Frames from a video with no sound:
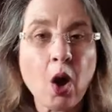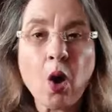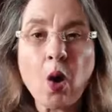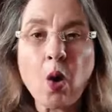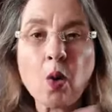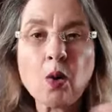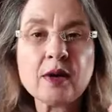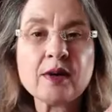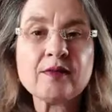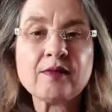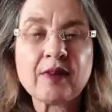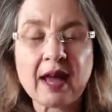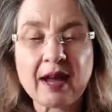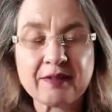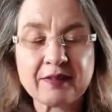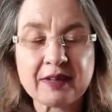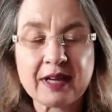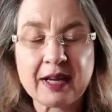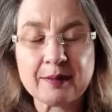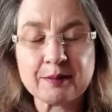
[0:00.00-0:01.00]
all of
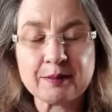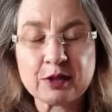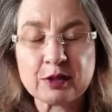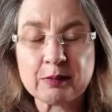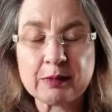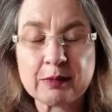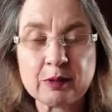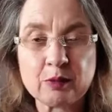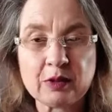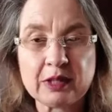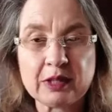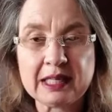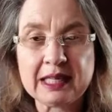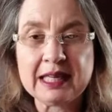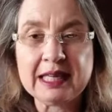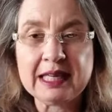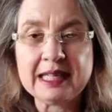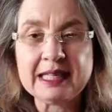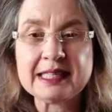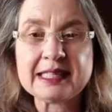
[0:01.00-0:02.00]
life comes to me with
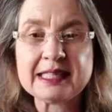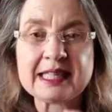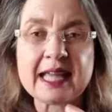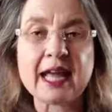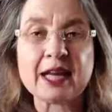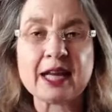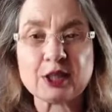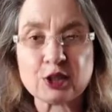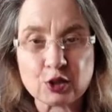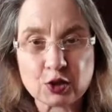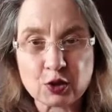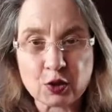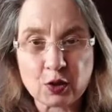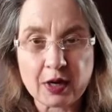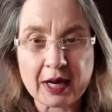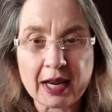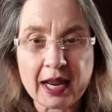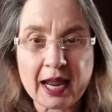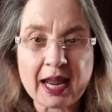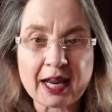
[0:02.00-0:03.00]
ease and
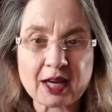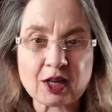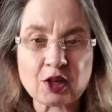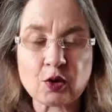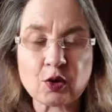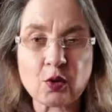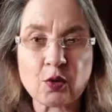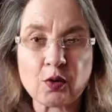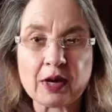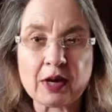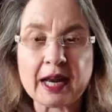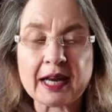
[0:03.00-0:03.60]
joy and glory.